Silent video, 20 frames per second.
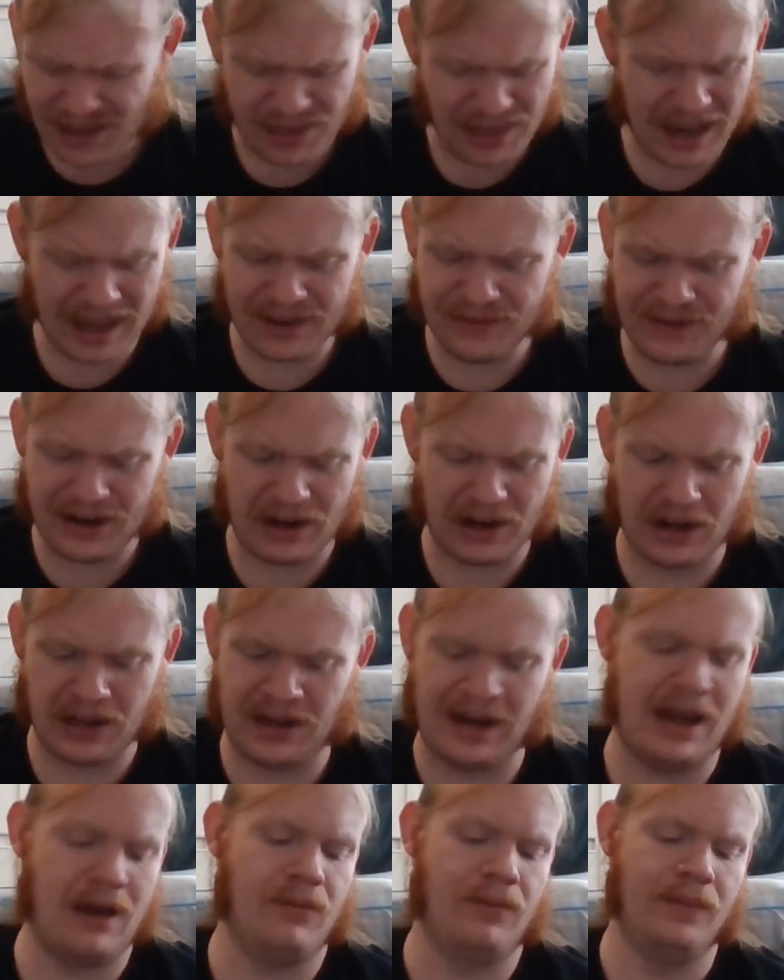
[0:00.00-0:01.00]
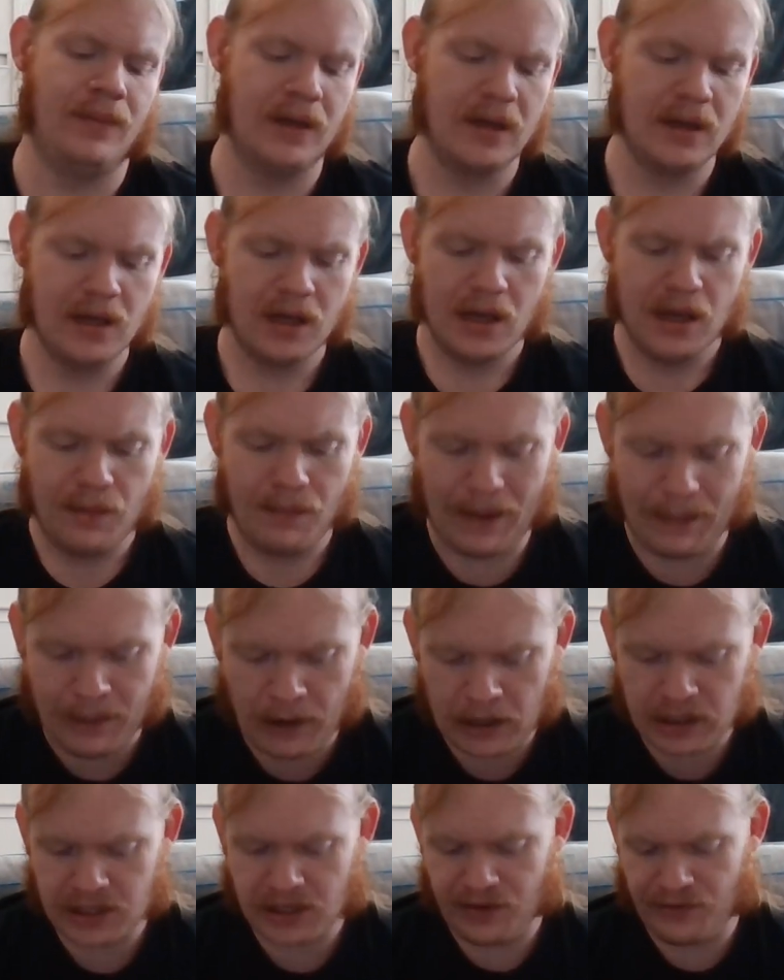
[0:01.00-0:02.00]
Not a very good album. My
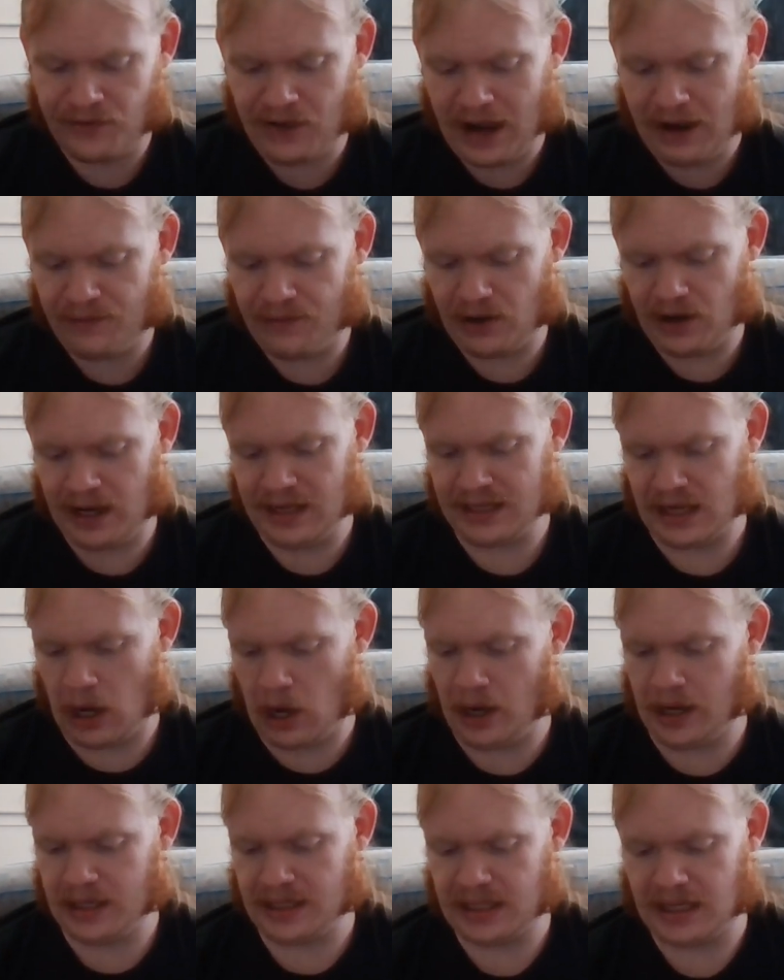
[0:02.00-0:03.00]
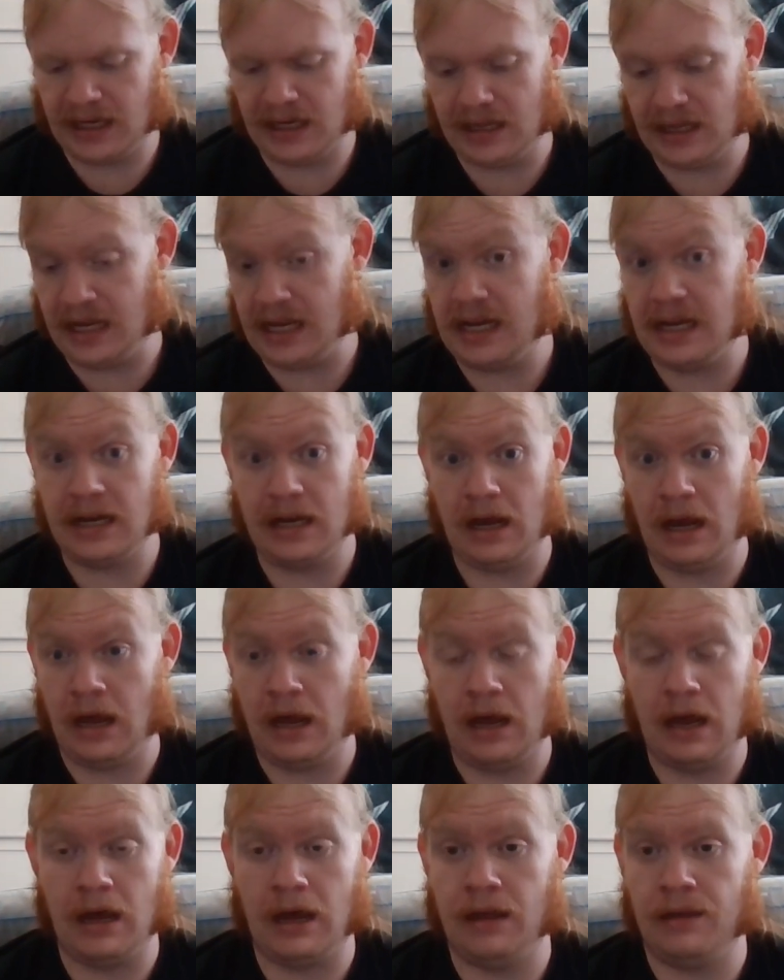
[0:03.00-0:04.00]
personal favorite is honestly the
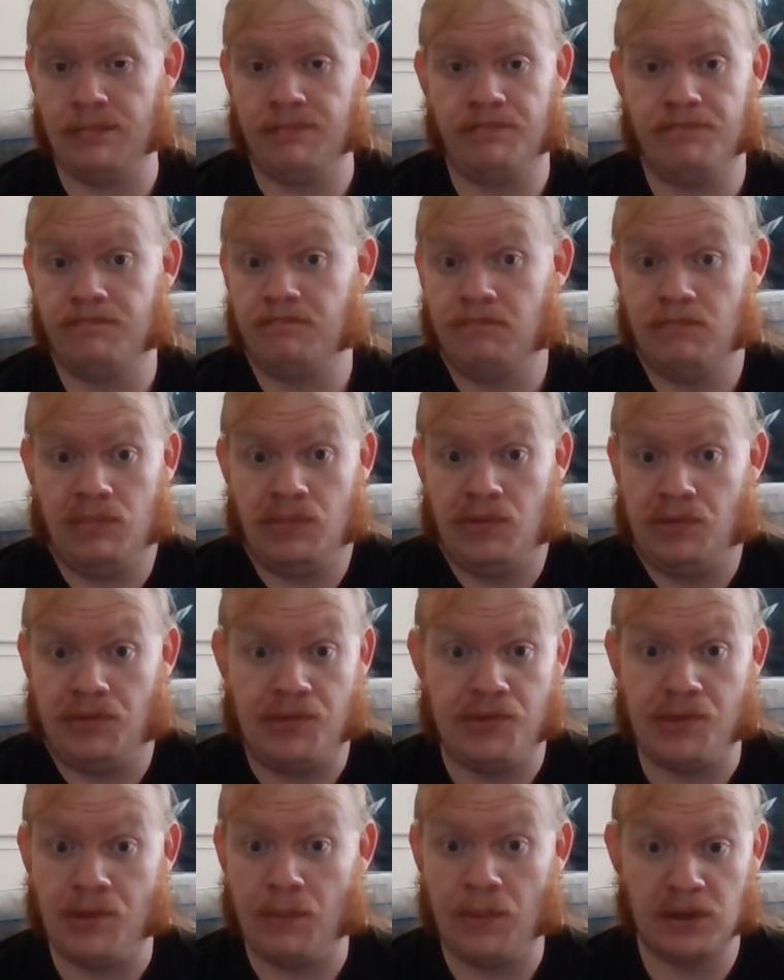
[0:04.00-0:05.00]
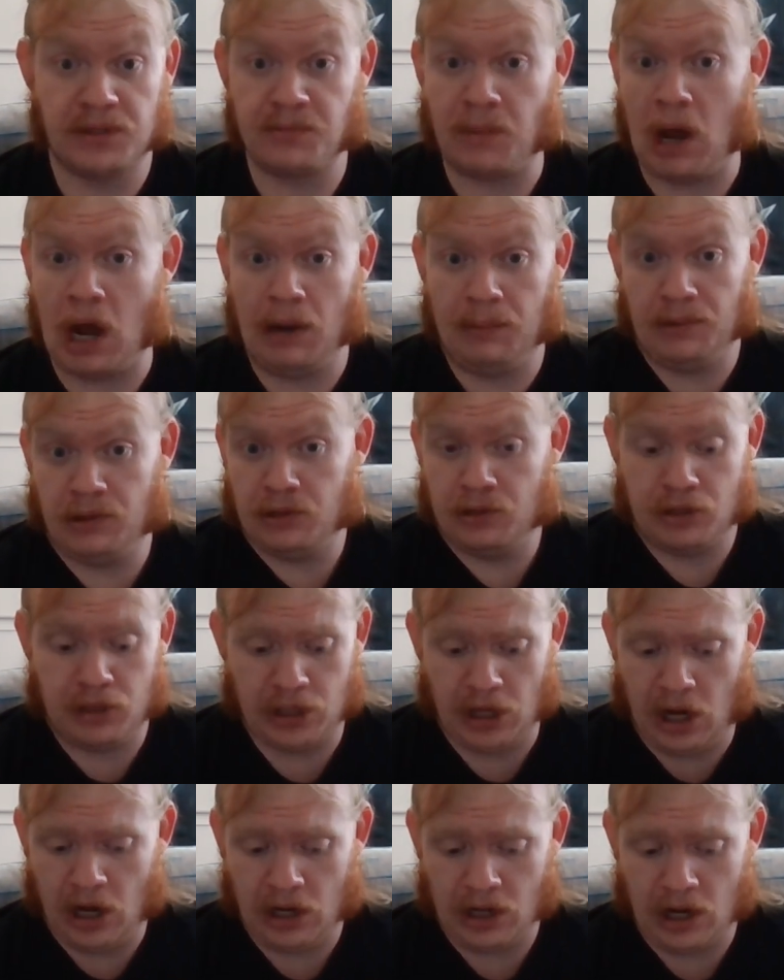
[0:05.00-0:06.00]
most popular
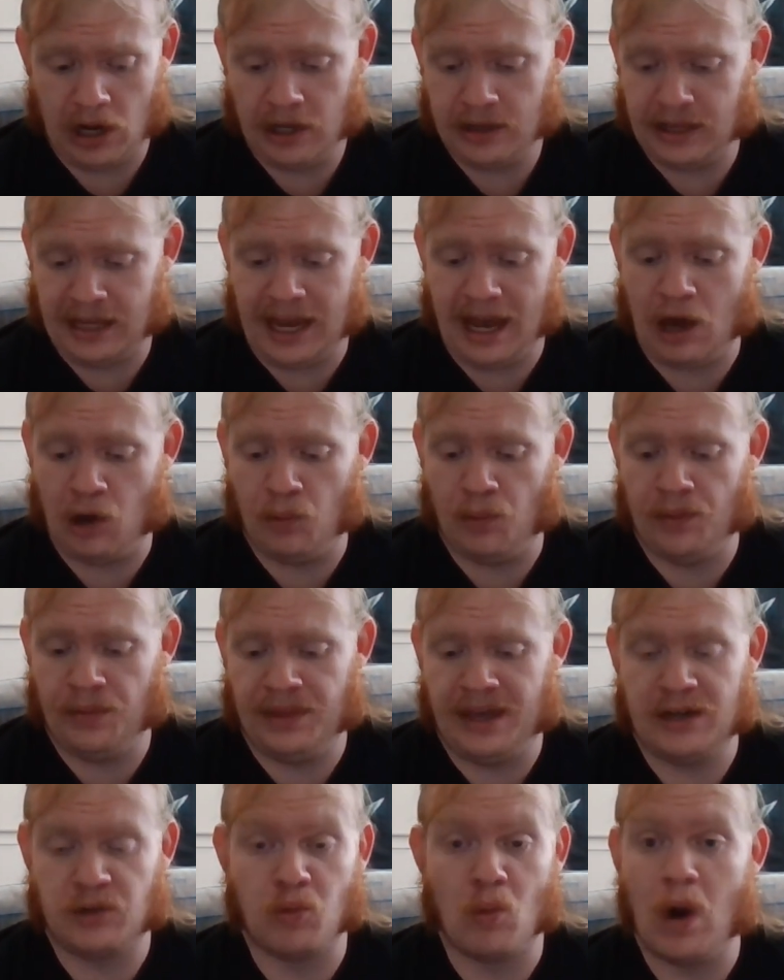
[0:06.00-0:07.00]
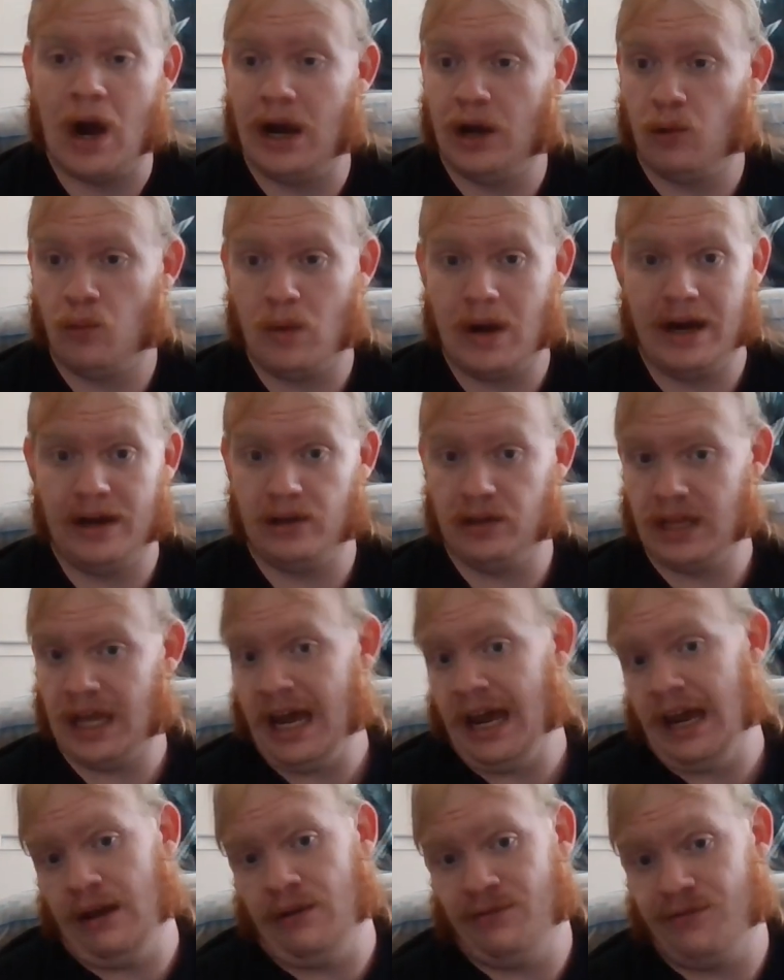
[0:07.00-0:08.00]
song on the album. That's "Wild Wild
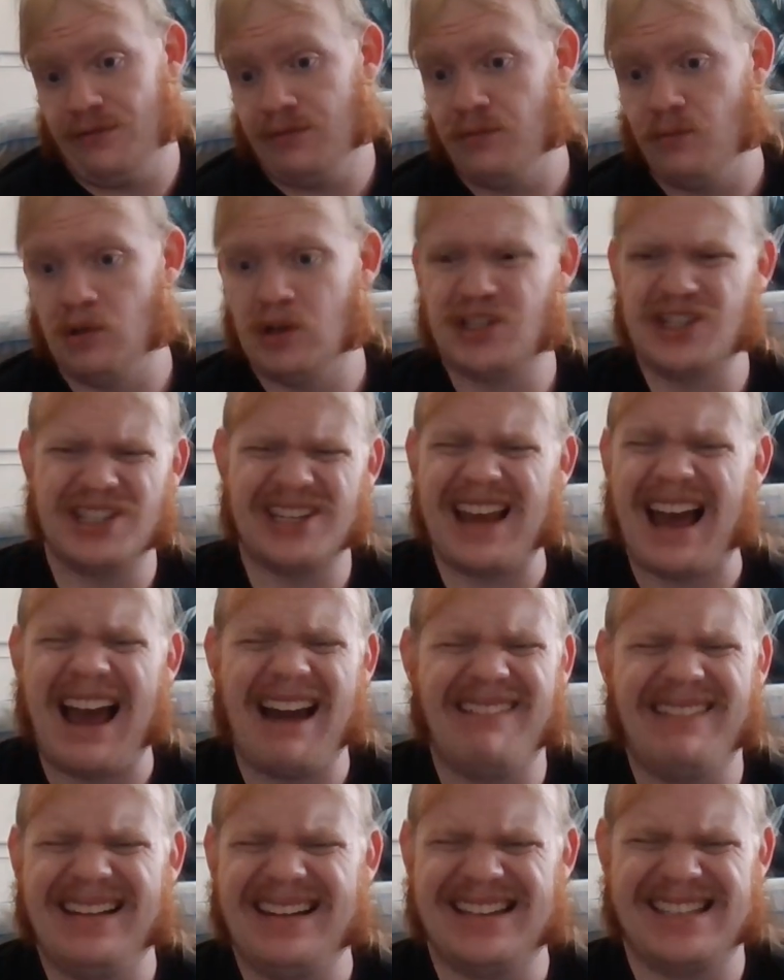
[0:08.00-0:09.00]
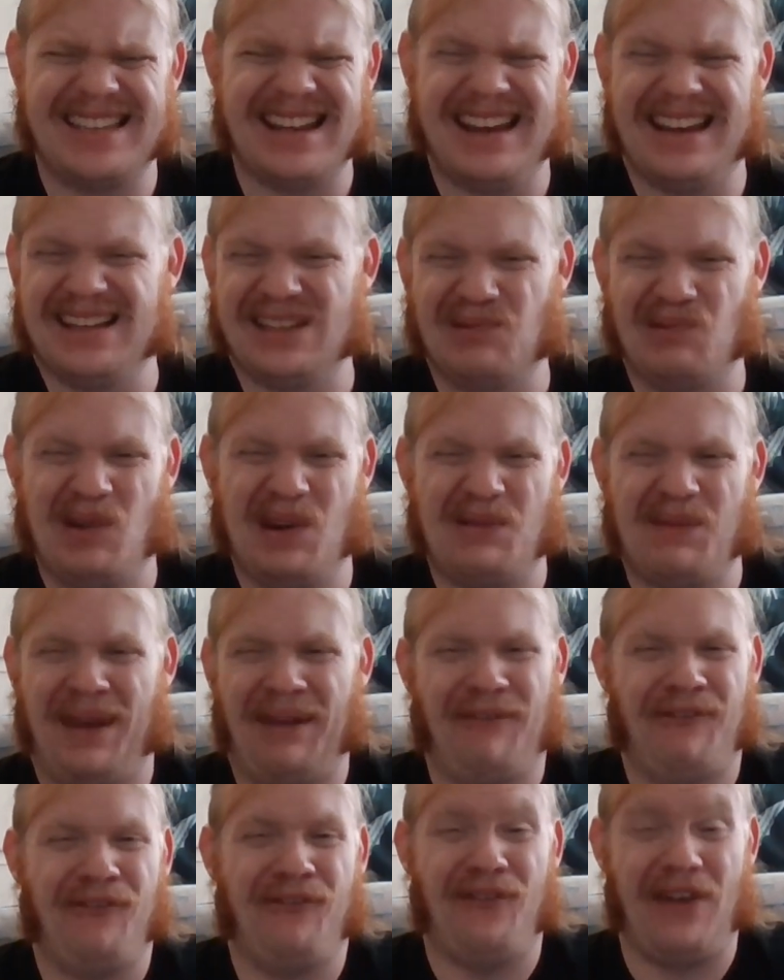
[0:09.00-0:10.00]
Life," which is I wouldn't say is one of
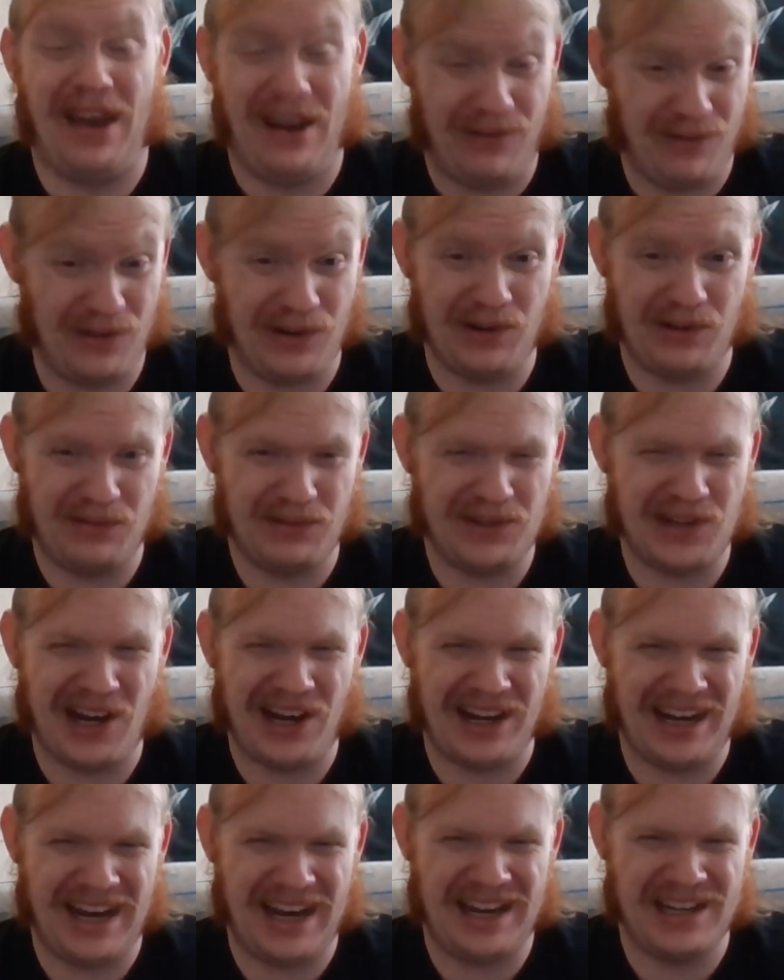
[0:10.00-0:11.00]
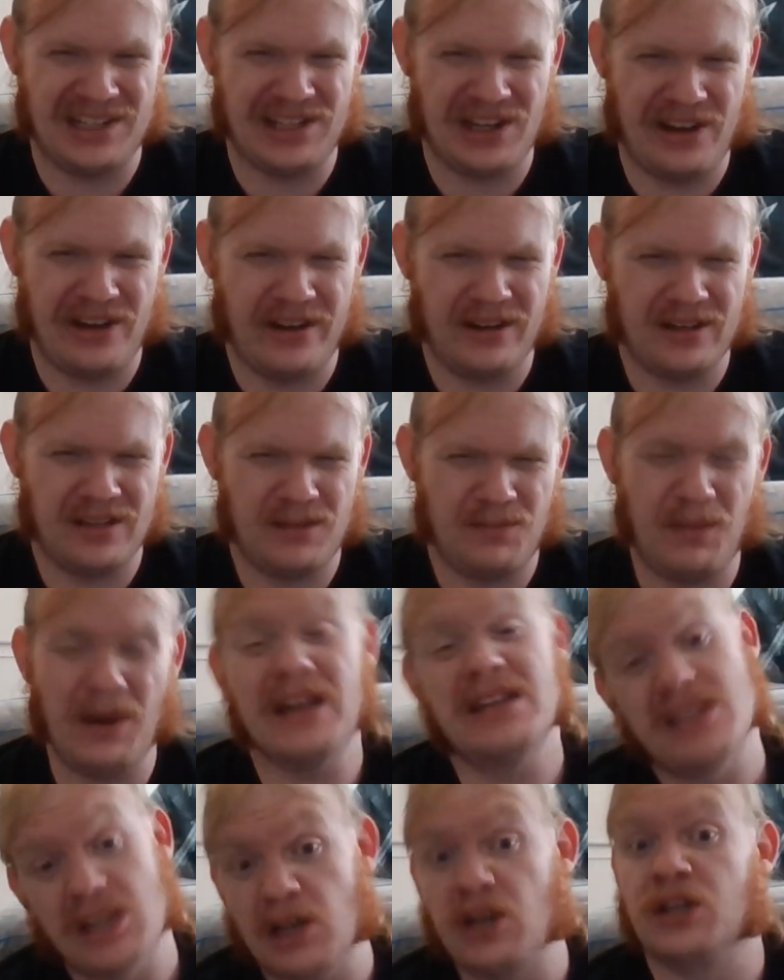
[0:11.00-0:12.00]
my favorite Talking Head songs,
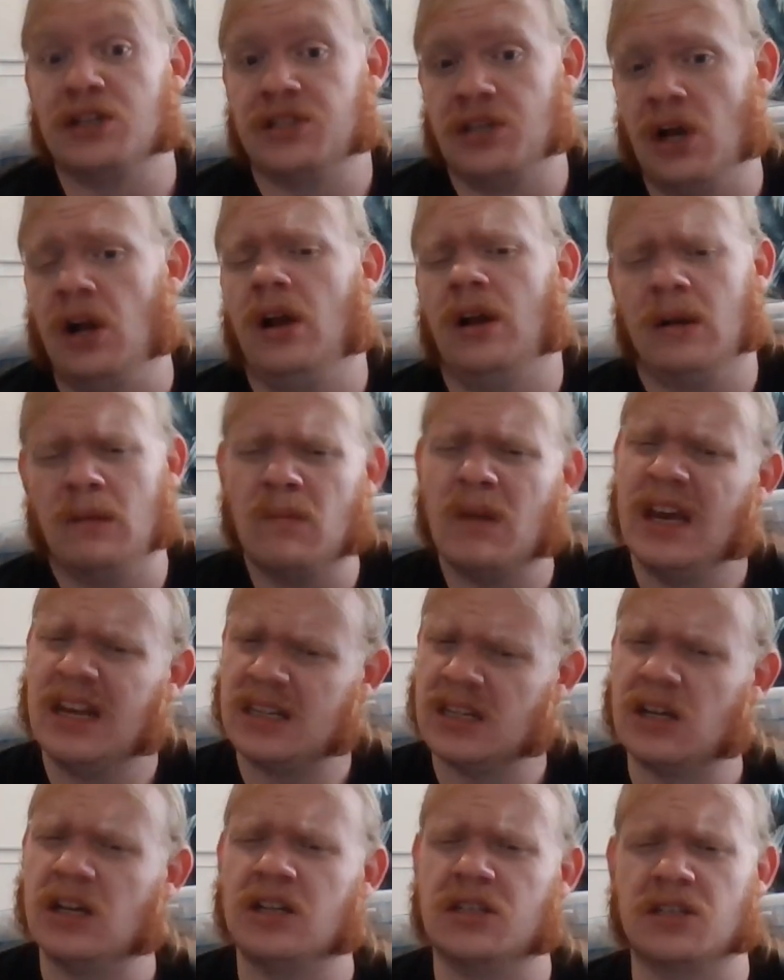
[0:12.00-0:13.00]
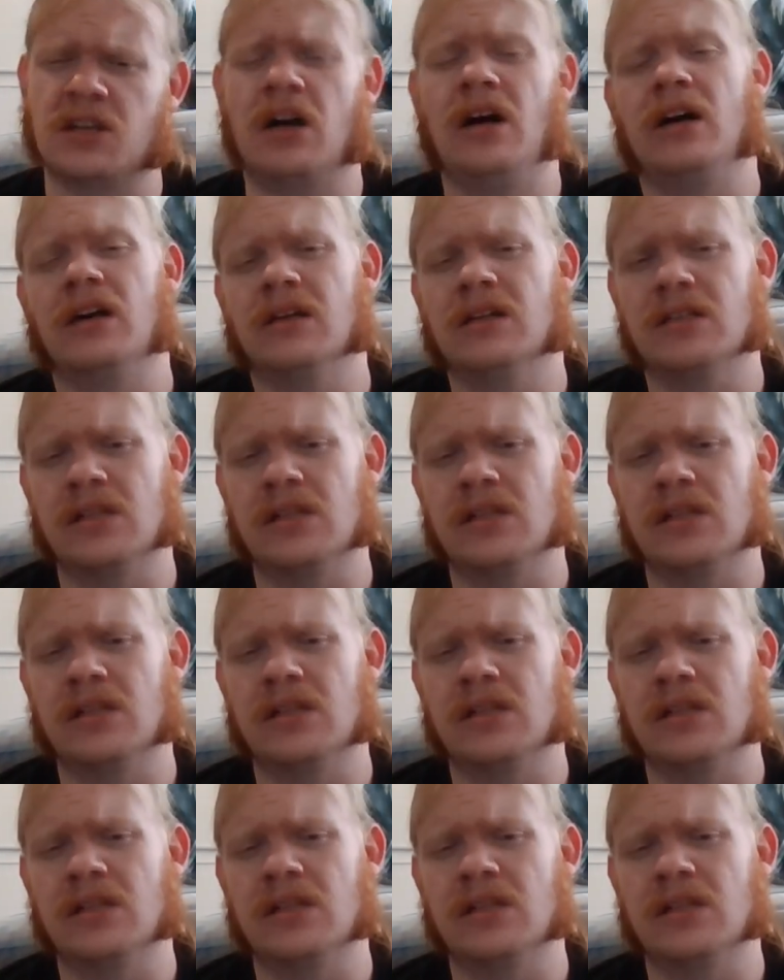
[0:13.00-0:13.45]
but it's a good song. It's a good song.